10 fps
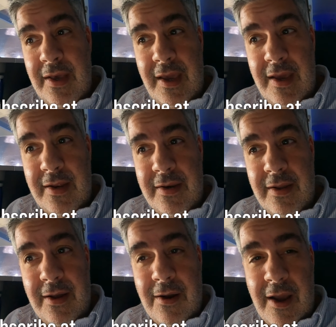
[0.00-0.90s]
and
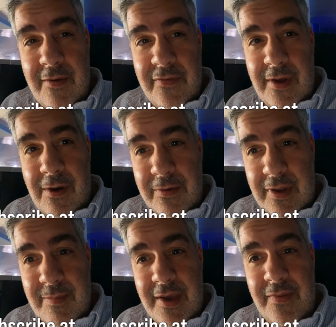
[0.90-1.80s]
are having a hard
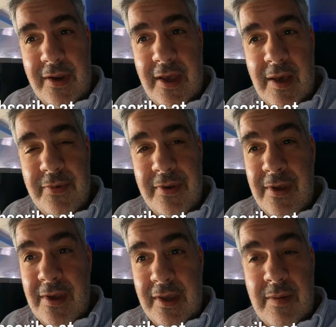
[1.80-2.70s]
time making that happen,
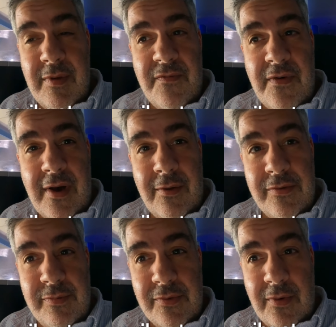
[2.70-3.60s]
give me a follow,
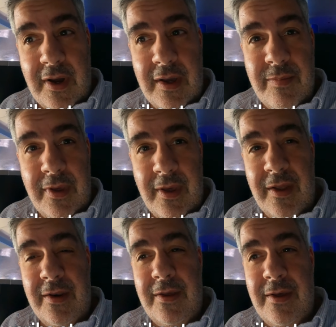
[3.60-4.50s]
subscribe,
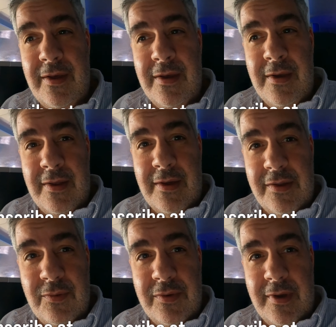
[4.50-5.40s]
and let's
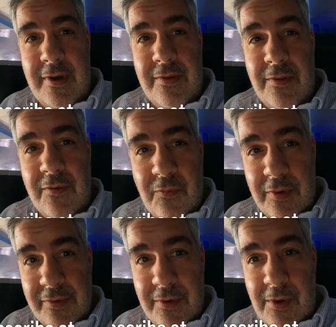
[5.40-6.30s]
do it together. Look forward
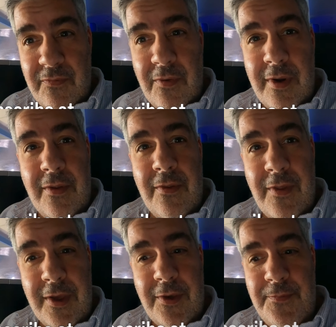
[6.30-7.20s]
to seeing you up front.
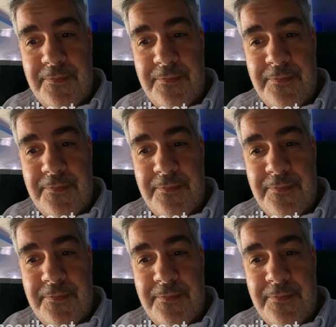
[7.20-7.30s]
Thank you.